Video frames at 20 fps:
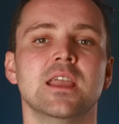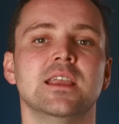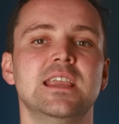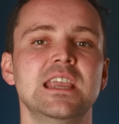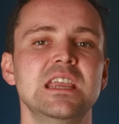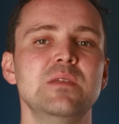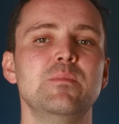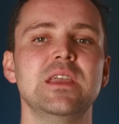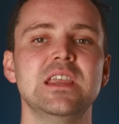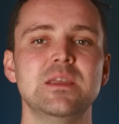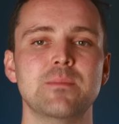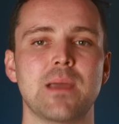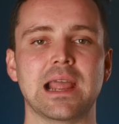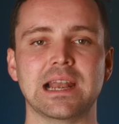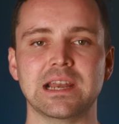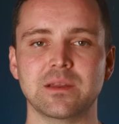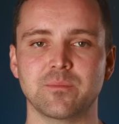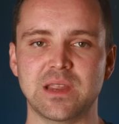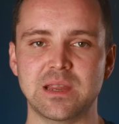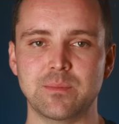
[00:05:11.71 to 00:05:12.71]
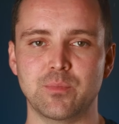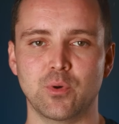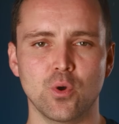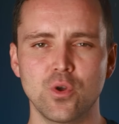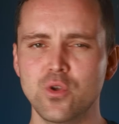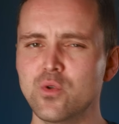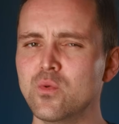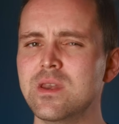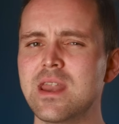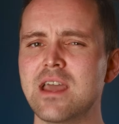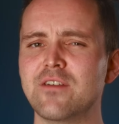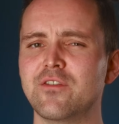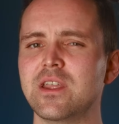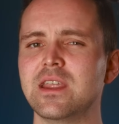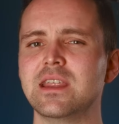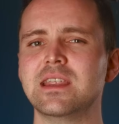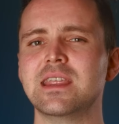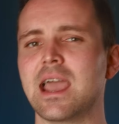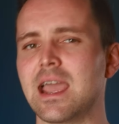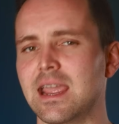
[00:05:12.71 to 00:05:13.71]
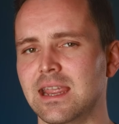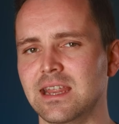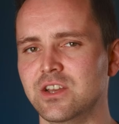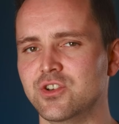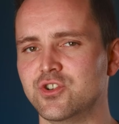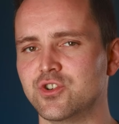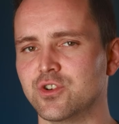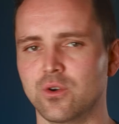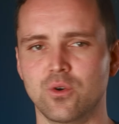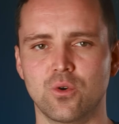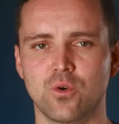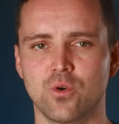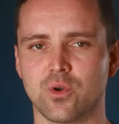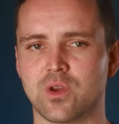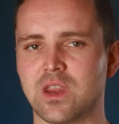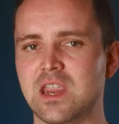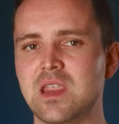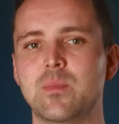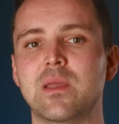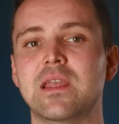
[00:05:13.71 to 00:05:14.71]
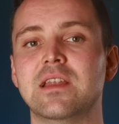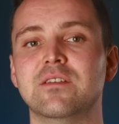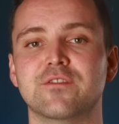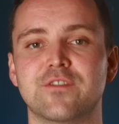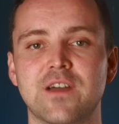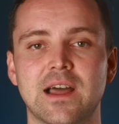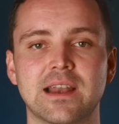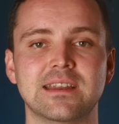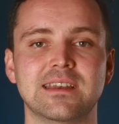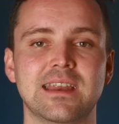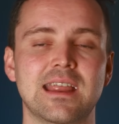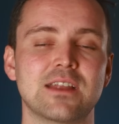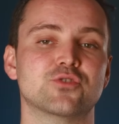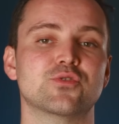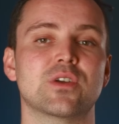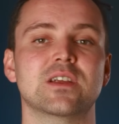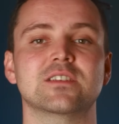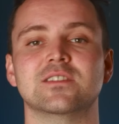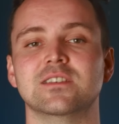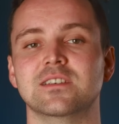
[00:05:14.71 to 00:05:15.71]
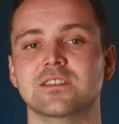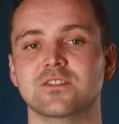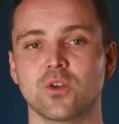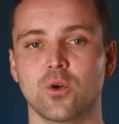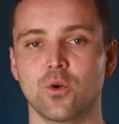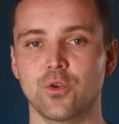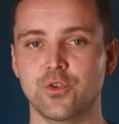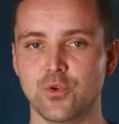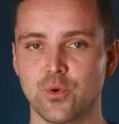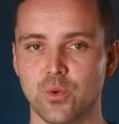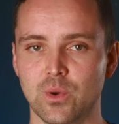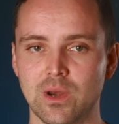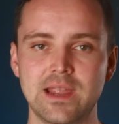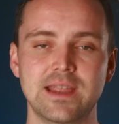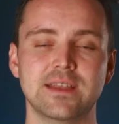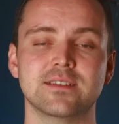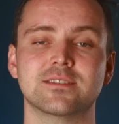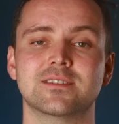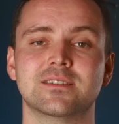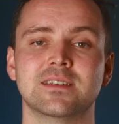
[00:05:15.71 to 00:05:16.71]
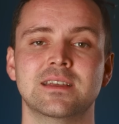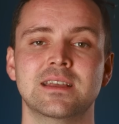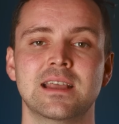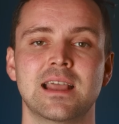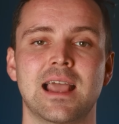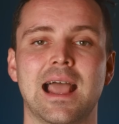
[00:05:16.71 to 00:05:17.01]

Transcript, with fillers: Keep emailing people who never engage or keep invalid addresses on your list,